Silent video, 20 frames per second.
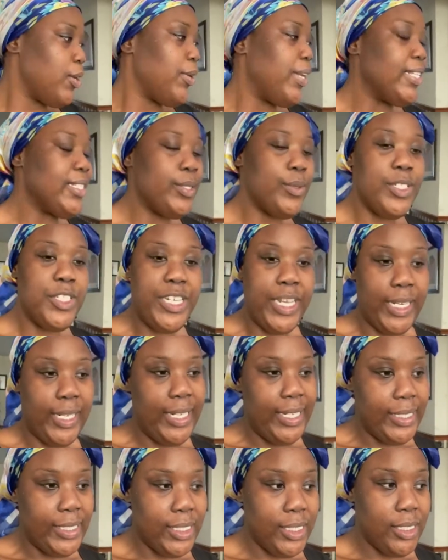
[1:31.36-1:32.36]
let's do a
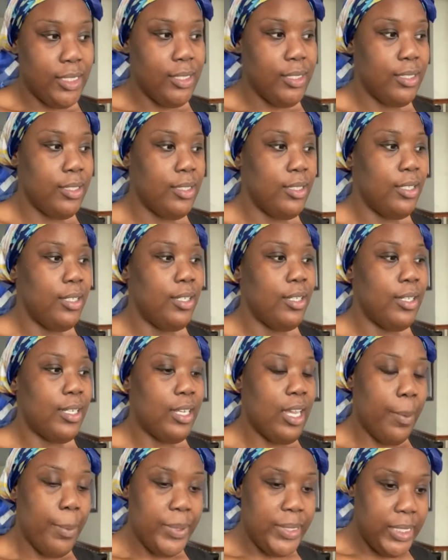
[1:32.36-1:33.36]
checklist.
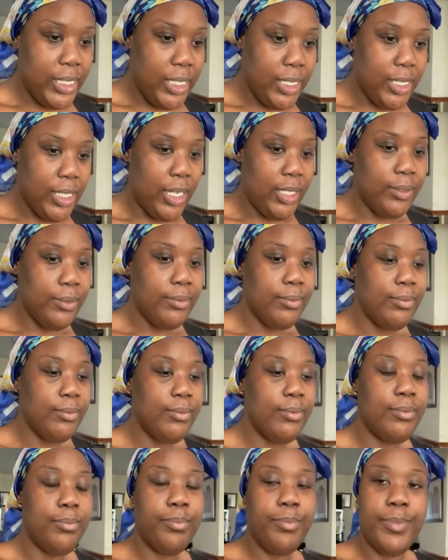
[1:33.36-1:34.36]
Cup of tea done,
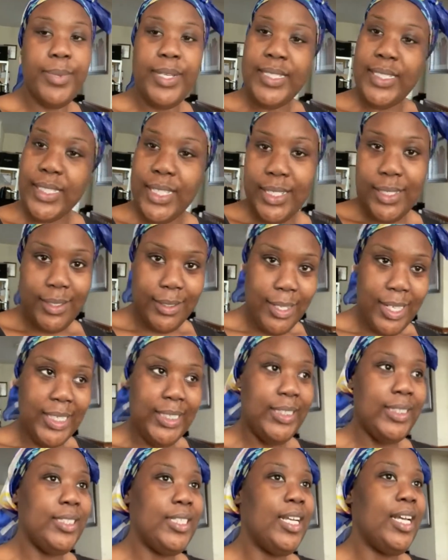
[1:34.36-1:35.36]
biscuits
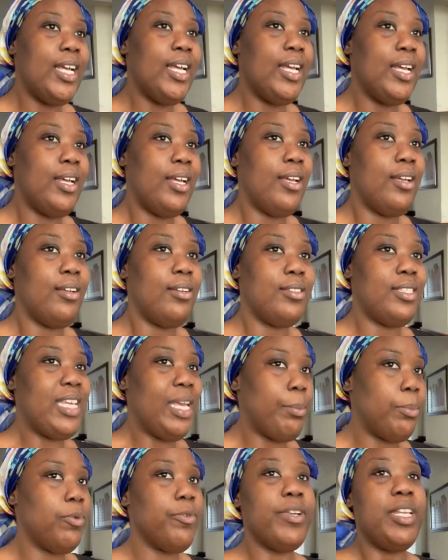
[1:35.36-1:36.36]
done,
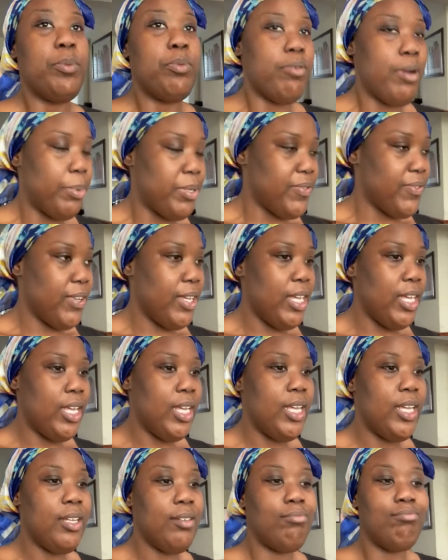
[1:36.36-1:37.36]
table already prepped for
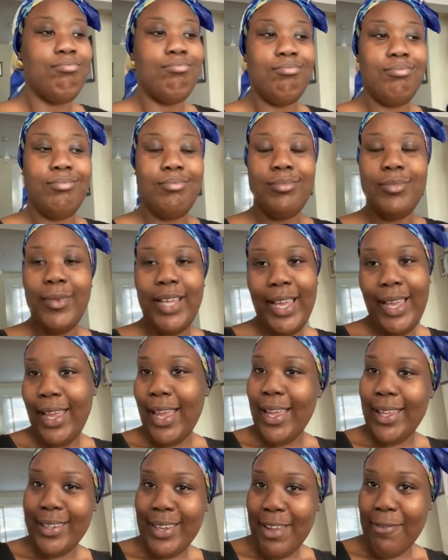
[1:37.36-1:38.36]
her,
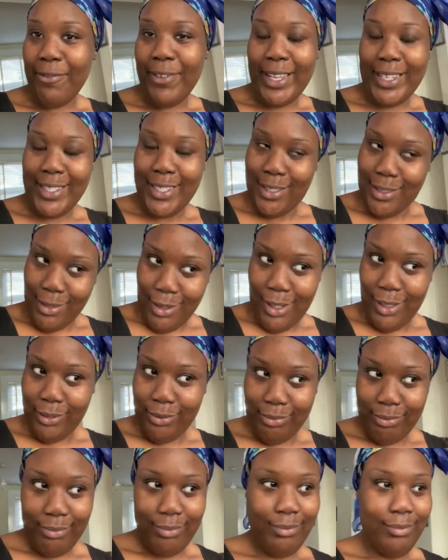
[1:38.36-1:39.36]
Netflix is
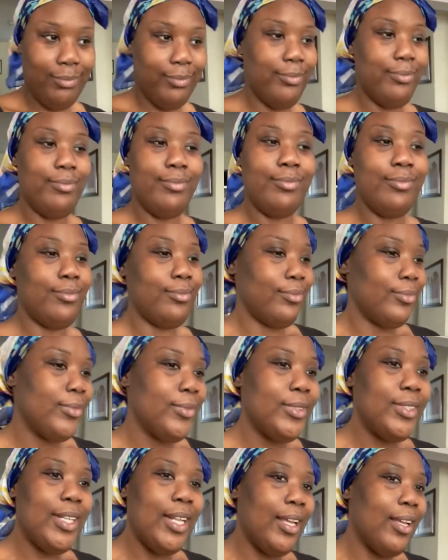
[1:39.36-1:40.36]
on,
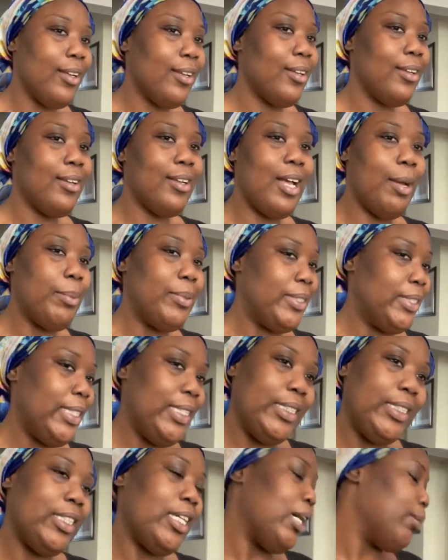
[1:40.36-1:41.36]
cup of tea is
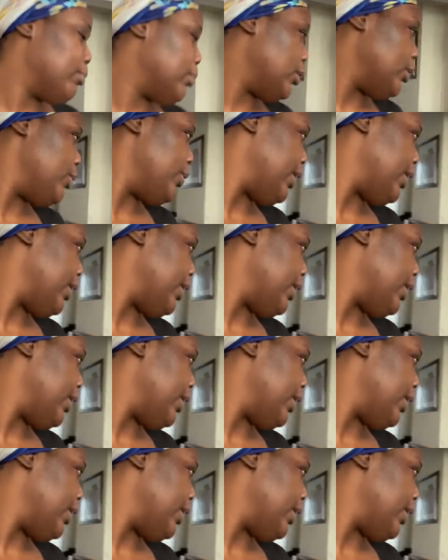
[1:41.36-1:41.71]
gonna come soon